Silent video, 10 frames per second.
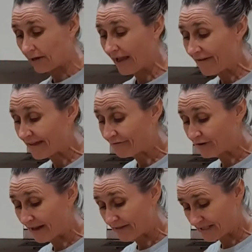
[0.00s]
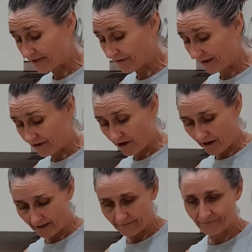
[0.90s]
have that for another dinner another
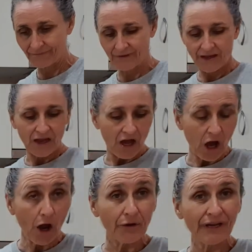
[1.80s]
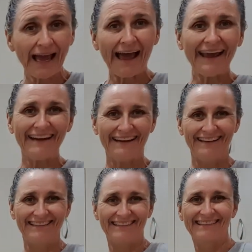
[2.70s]
night. Okay,
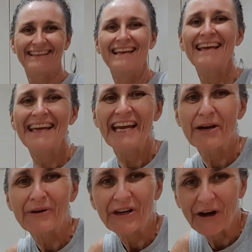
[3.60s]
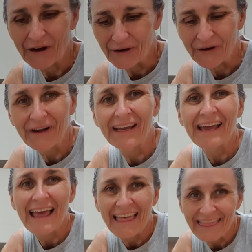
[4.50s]
here we go.
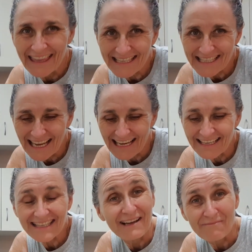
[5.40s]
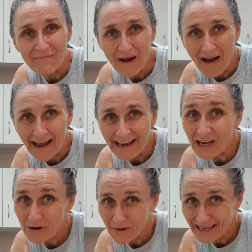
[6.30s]
This is my
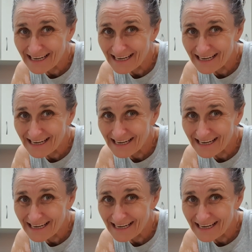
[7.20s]
quick and